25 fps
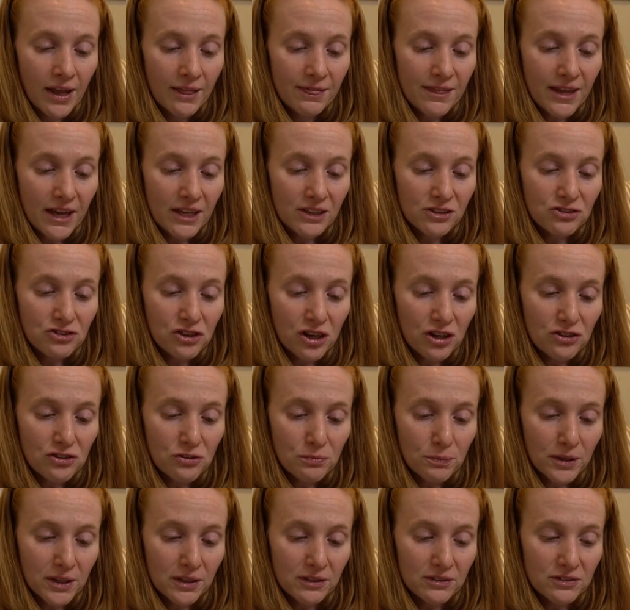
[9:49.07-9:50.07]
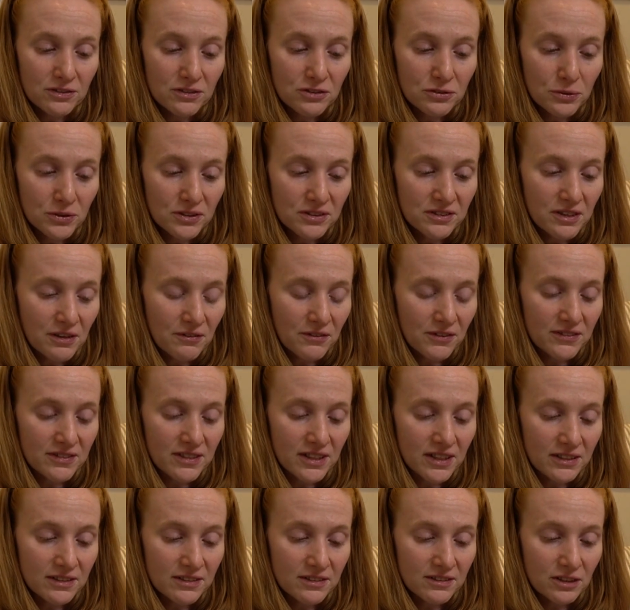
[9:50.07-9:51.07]
That judgment to a
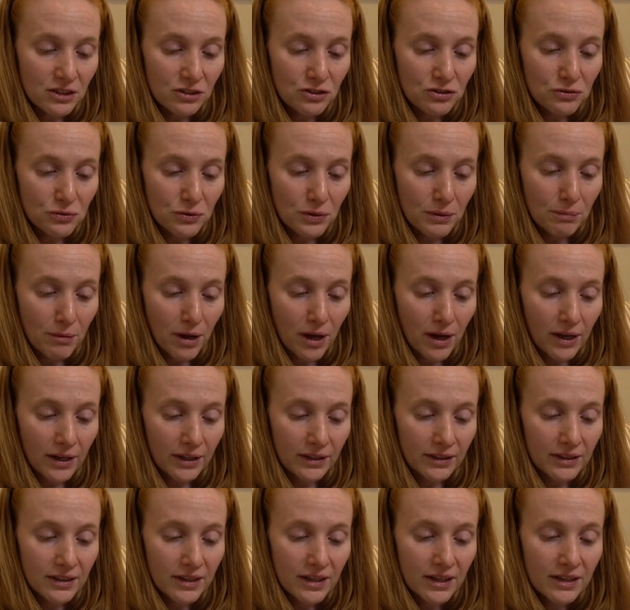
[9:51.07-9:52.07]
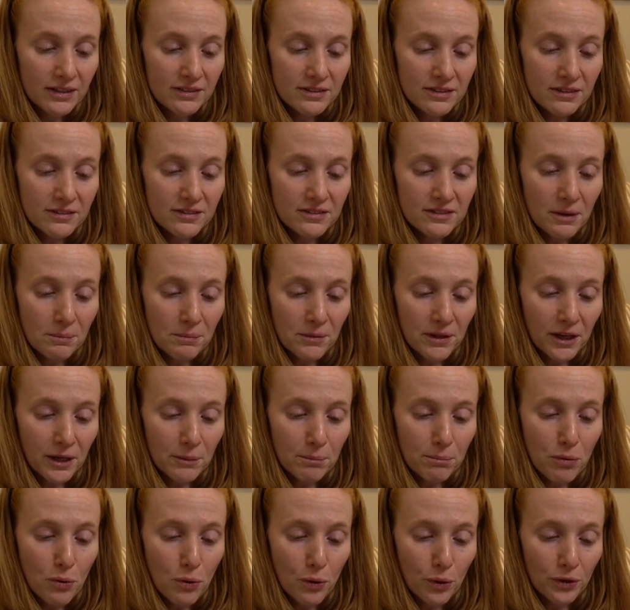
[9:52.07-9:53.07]
17th century mind said something
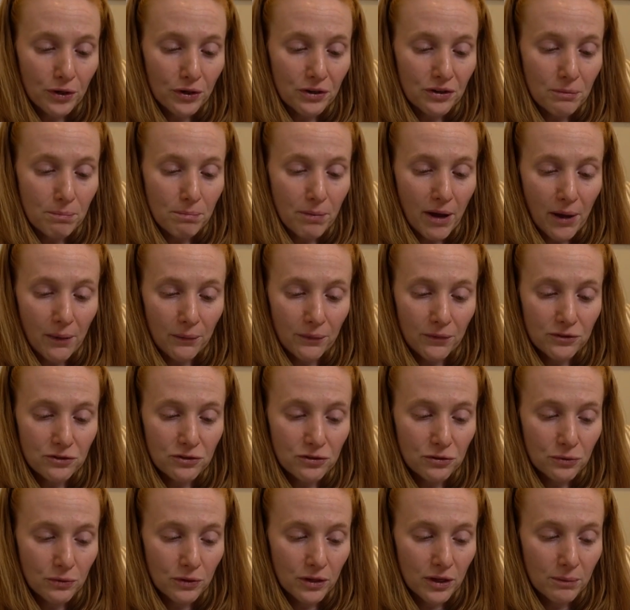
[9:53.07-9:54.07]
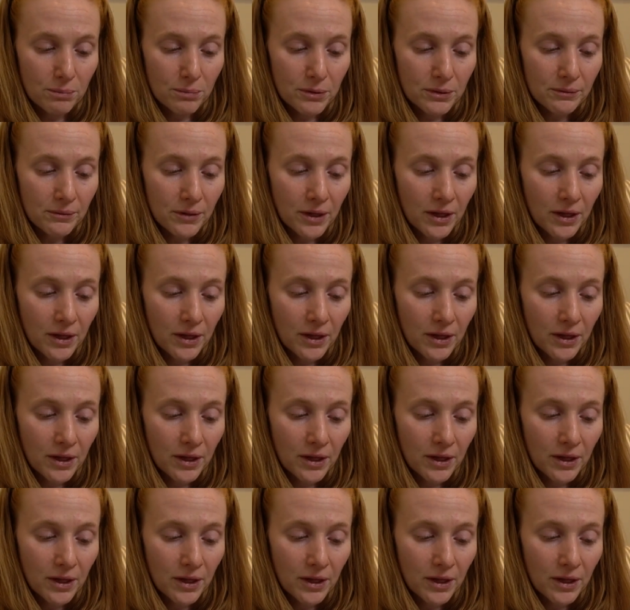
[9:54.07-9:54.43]
important about the tulip.